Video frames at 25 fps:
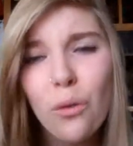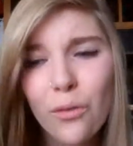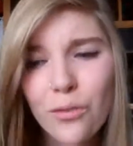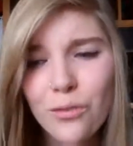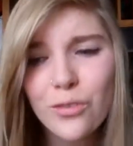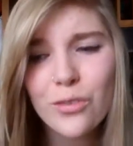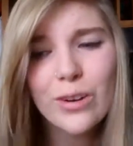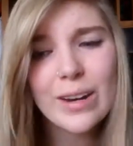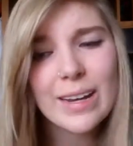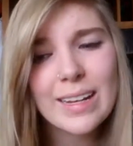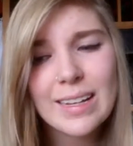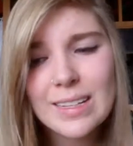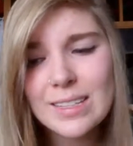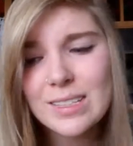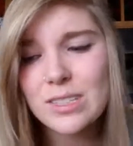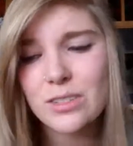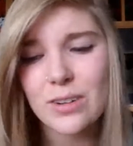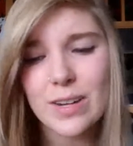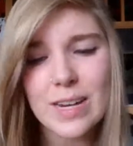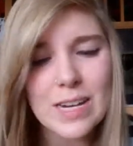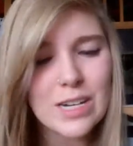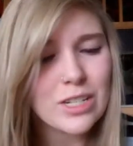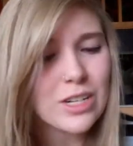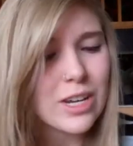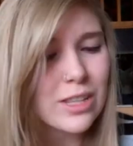freaking
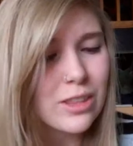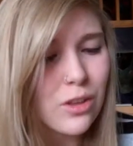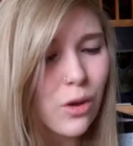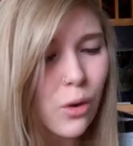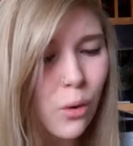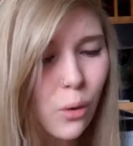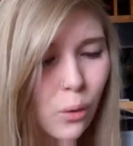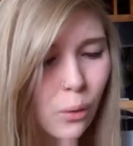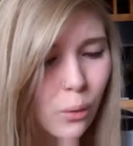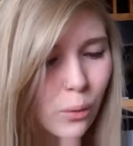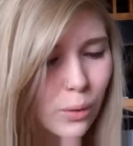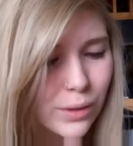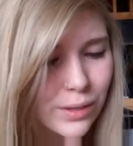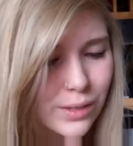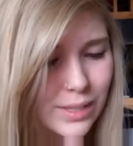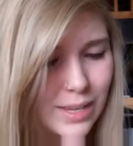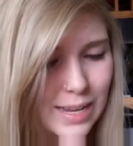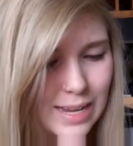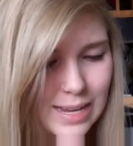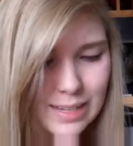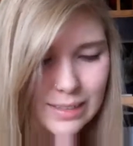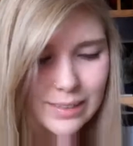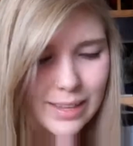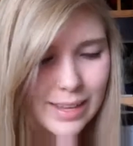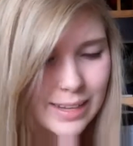strange, and the whole
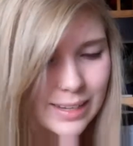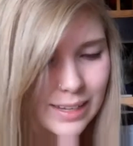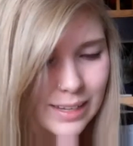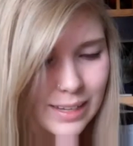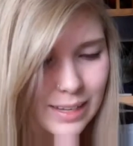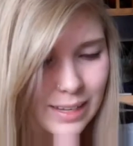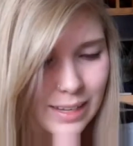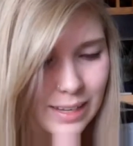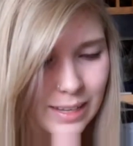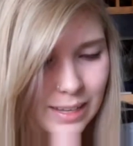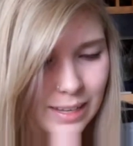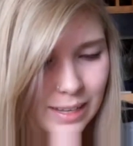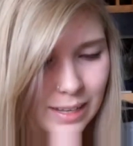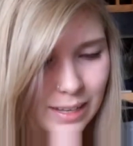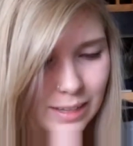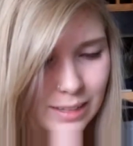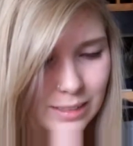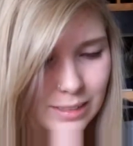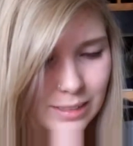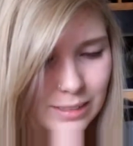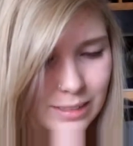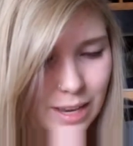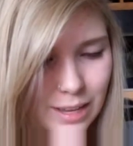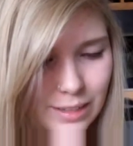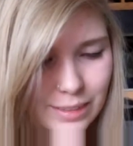thing, like,
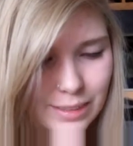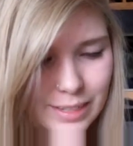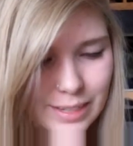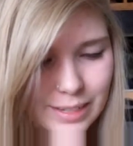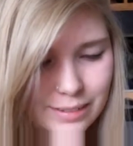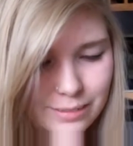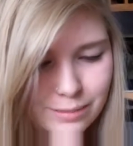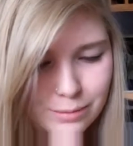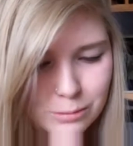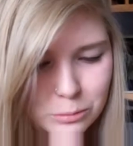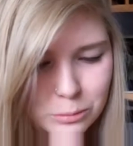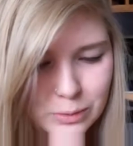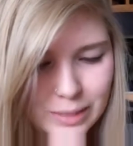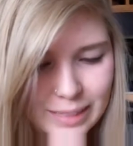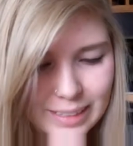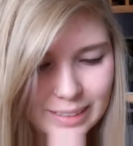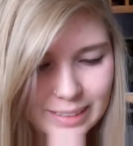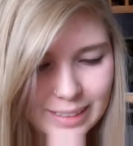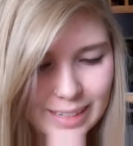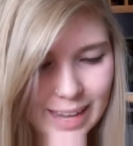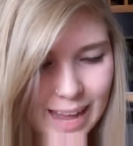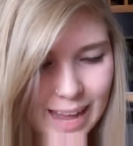nothing really